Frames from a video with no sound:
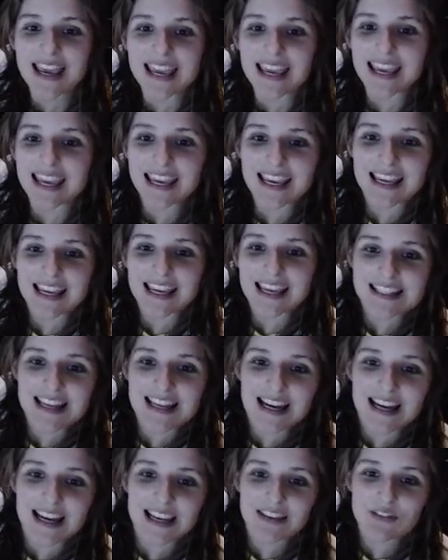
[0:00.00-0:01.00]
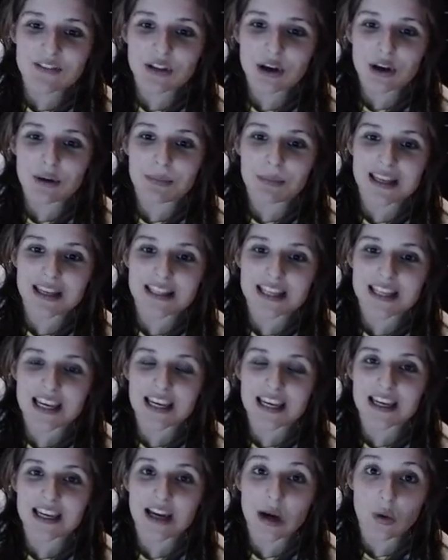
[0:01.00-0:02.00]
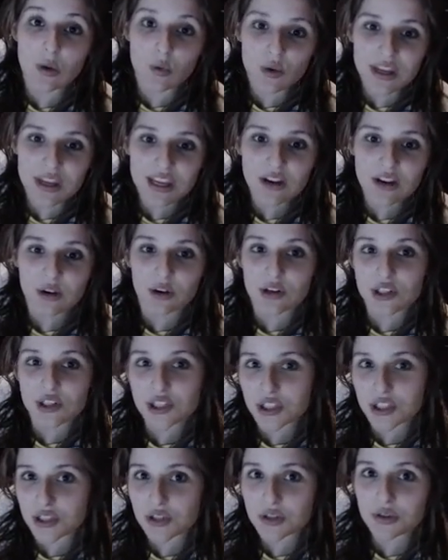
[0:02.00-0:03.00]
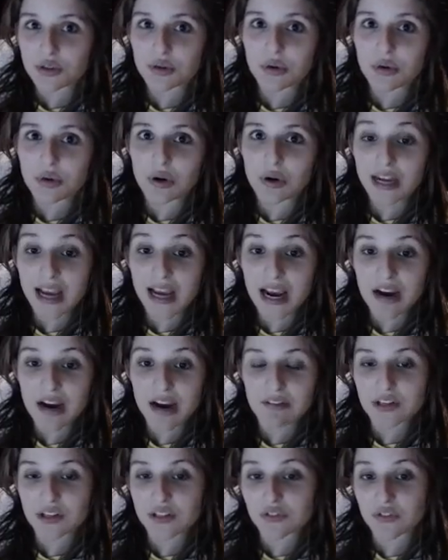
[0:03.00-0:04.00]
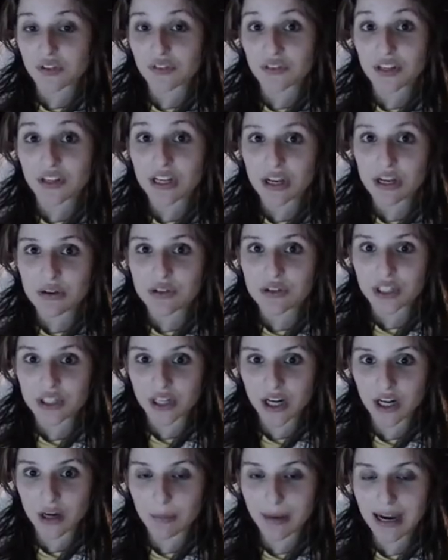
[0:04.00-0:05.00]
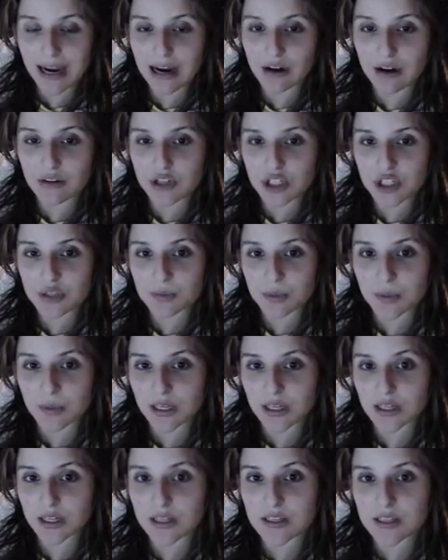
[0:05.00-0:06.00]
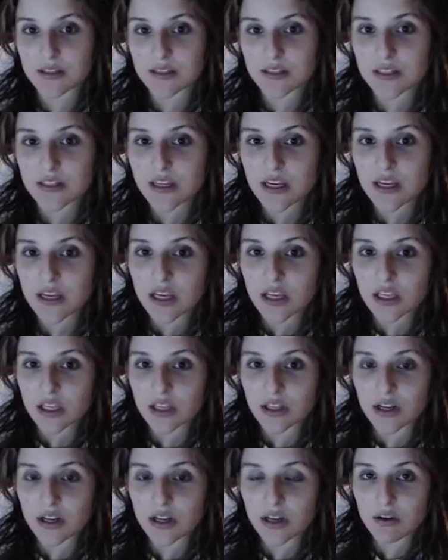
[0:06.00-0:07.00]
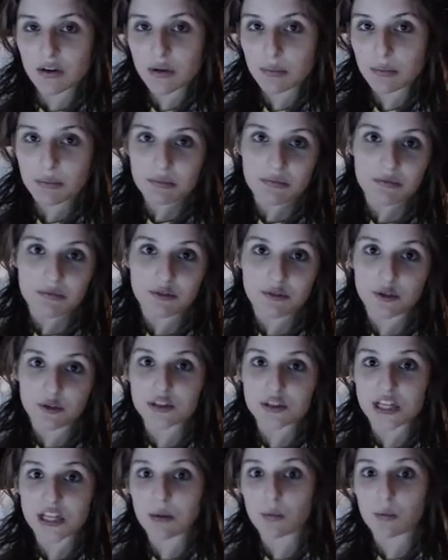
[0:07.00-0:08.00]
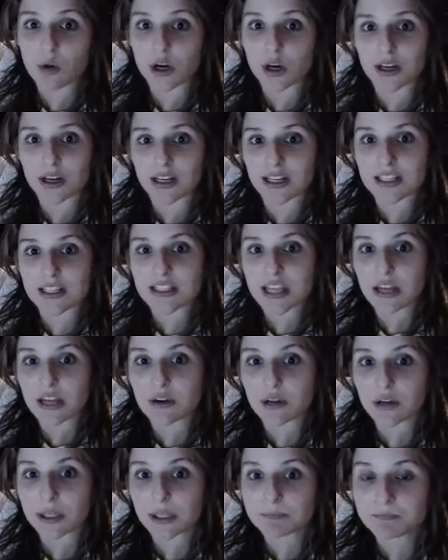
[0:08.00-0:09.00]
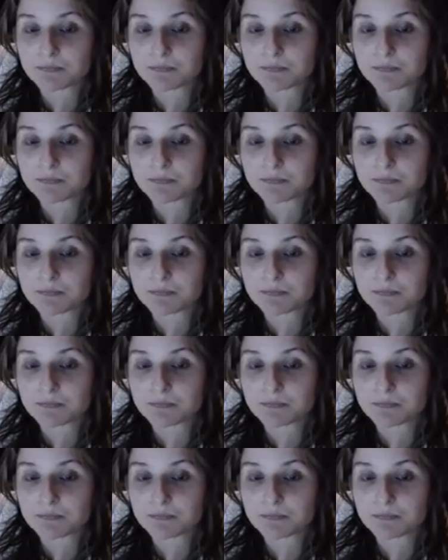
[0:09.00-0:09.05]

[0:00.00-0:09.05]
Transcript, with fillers: And uh, even though it may take a week or two on average for videos to come out, just because you know, um, full time work and etc.